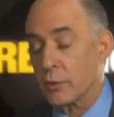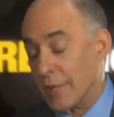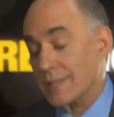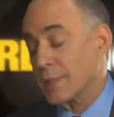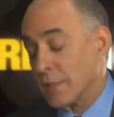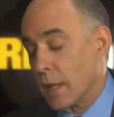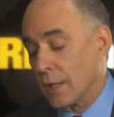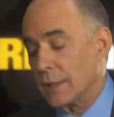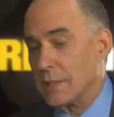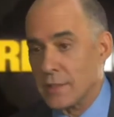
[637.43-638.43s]
That's at
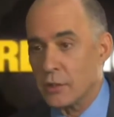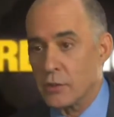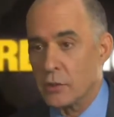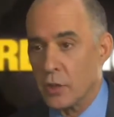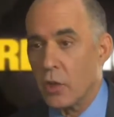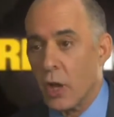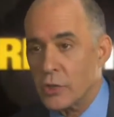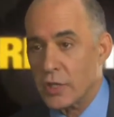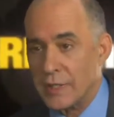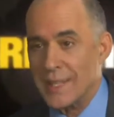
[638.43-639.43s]
least the
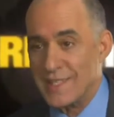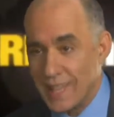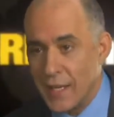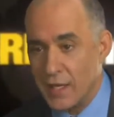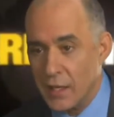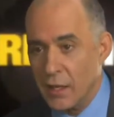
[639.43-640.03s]
logic they say.